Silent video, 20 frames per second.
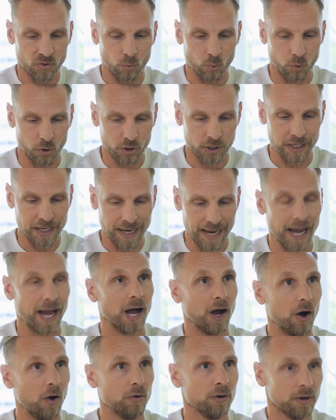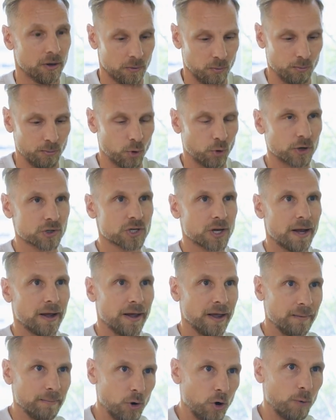working out, more
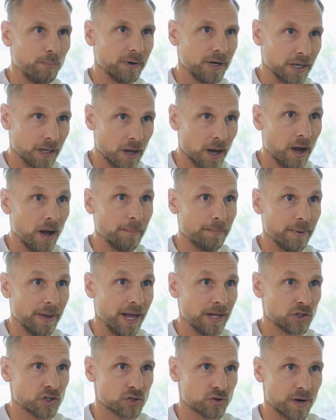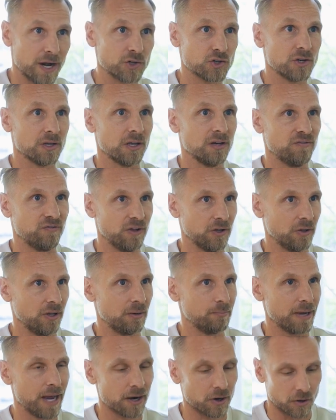time opening up and stretching and
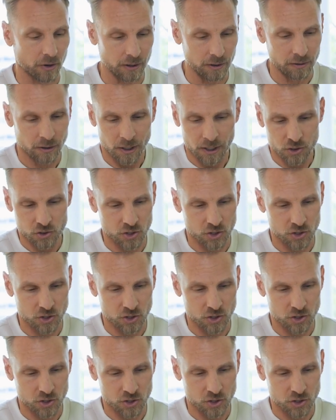feeling better and